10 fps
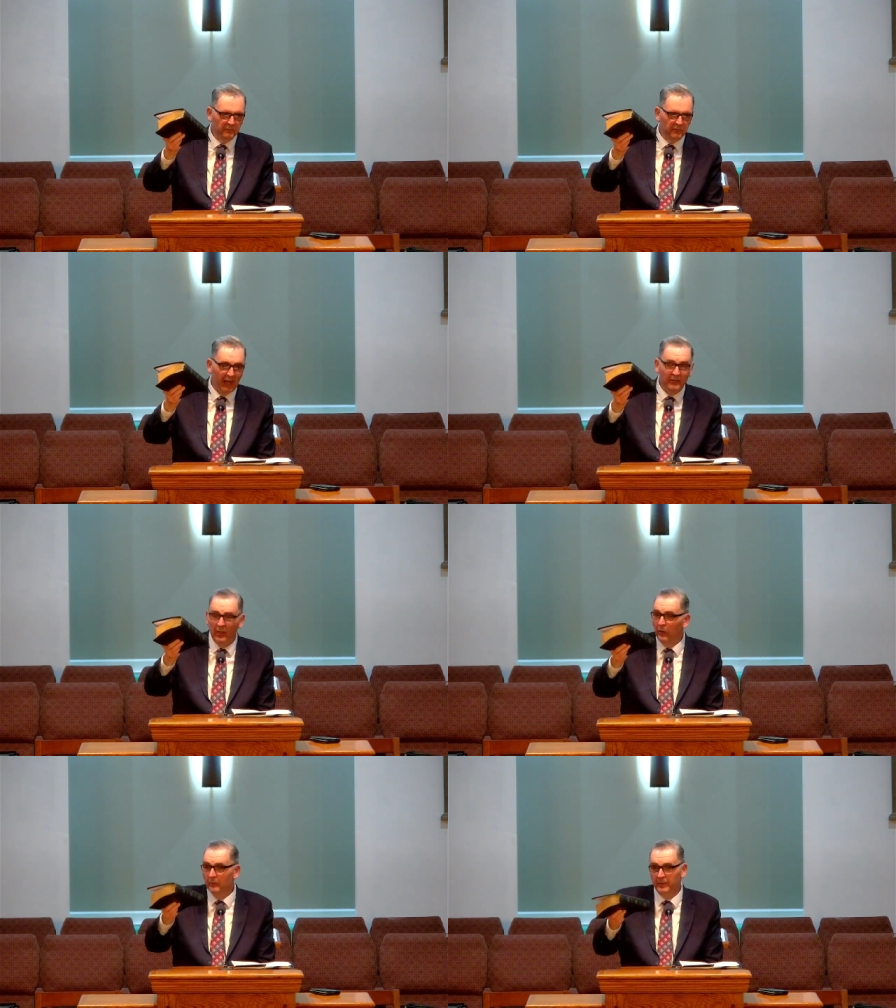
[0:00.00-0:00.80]
I
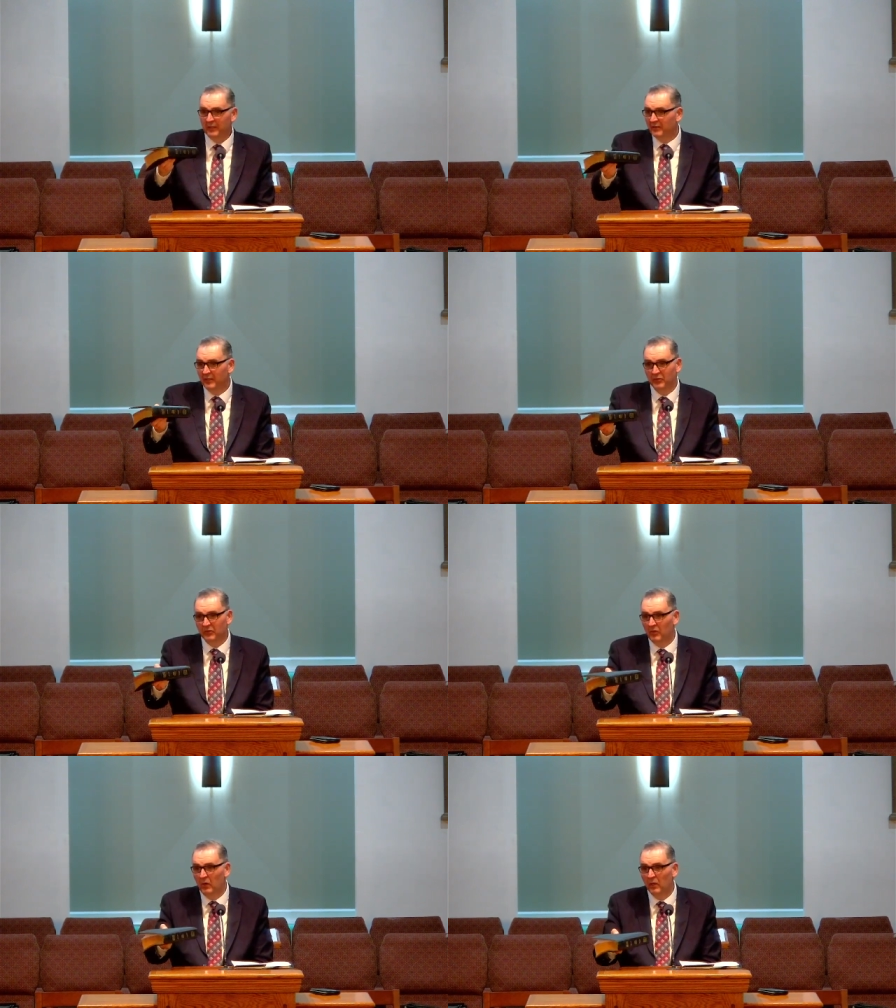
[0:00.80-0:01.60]
know it because I
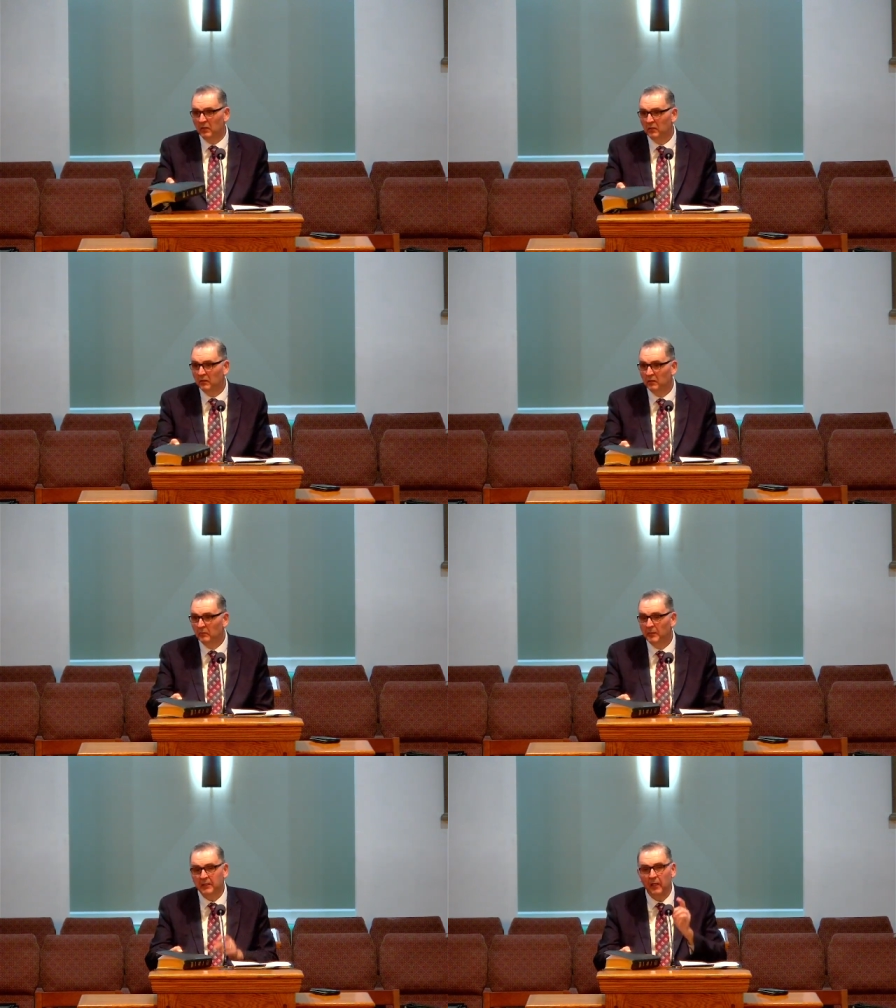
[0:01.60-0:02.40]
just know it,
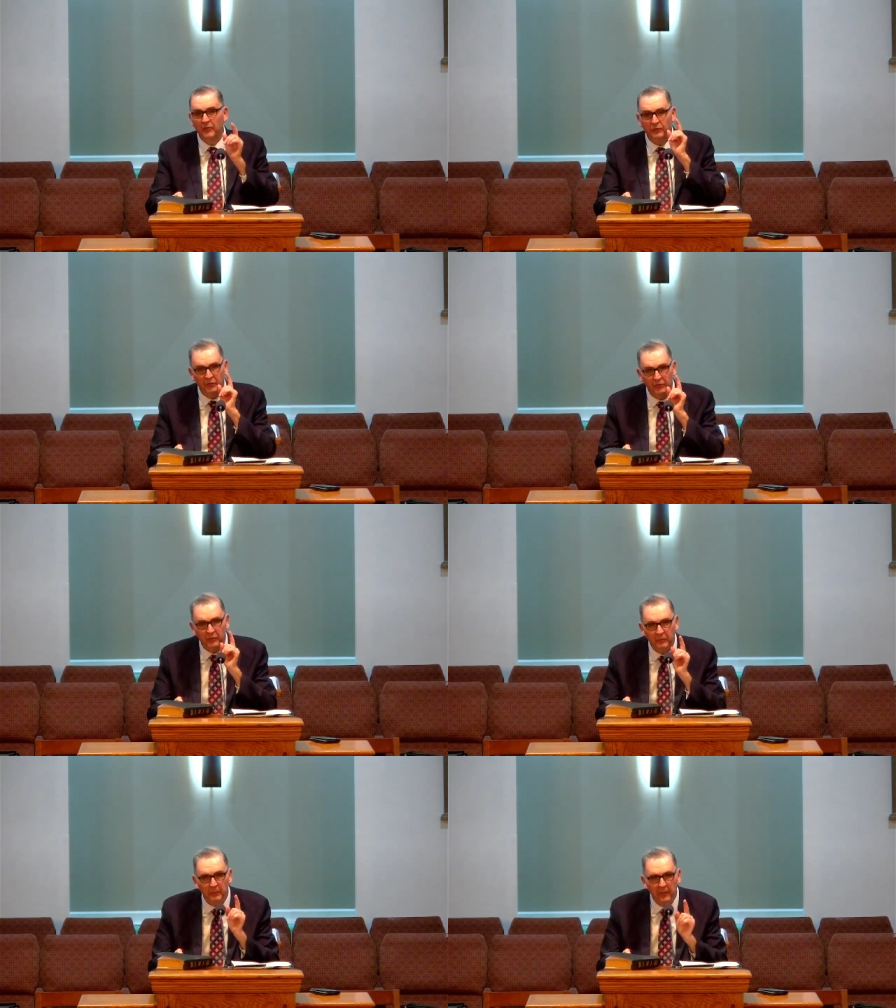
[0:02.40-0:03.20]
because the
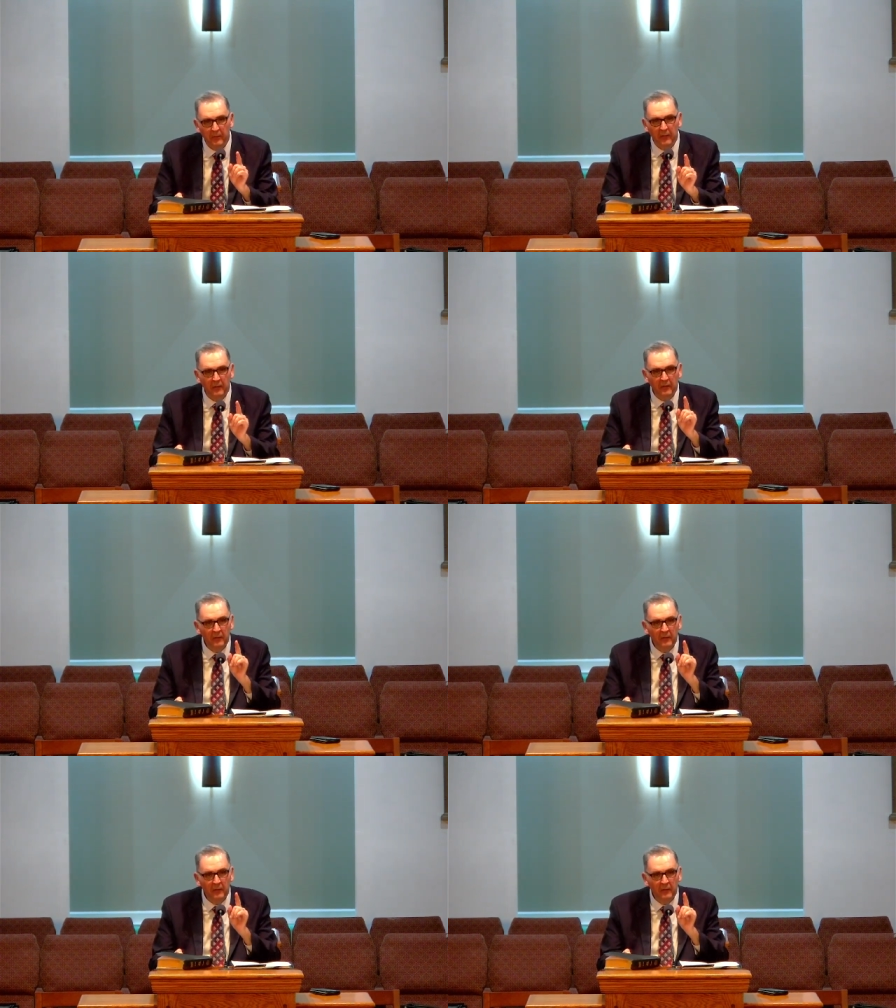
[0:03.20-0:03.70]
Spirit